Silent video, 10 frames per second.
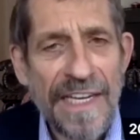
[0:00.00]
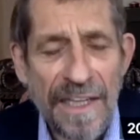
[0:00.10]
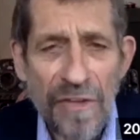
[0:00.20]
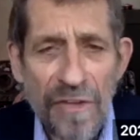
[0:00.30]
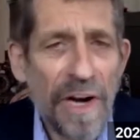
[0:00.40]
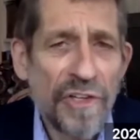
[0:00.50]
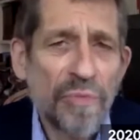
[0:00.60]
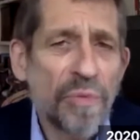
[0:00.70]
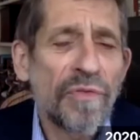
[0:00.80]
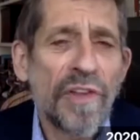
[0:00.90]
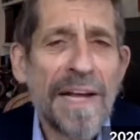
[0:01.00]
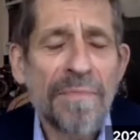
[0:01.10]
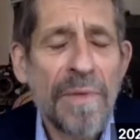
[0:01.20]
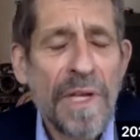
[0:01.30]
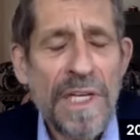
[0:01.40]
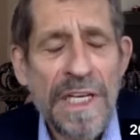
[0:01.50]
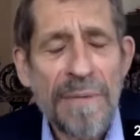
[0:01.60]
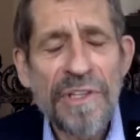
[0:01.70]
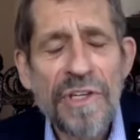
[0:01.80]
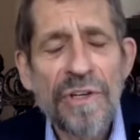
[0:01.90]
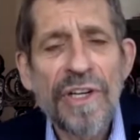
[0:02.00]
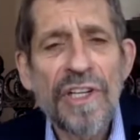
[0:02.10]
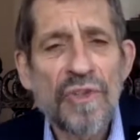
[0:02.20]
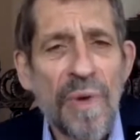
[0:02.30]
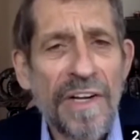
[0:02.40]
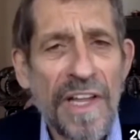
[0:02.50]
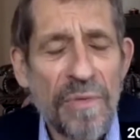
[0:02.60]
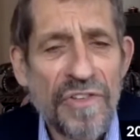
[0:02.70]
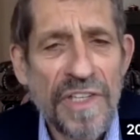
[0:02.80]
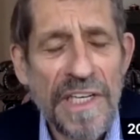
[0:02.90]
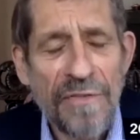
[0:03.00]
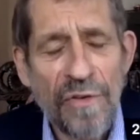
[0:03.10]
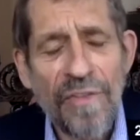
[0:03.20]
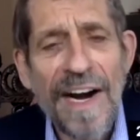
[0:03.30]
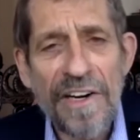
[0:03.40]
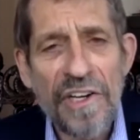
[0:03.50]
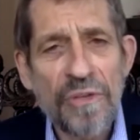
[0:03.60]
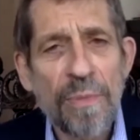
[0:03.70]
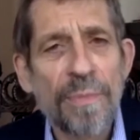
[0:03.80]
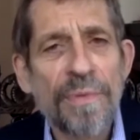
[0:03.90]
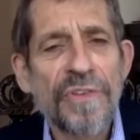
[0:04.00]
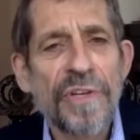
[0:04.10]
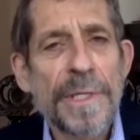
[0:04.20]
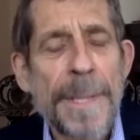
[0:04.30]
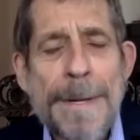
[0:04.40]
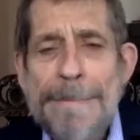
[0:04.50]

And the Russians would fly in material as well that was needed for various purposes.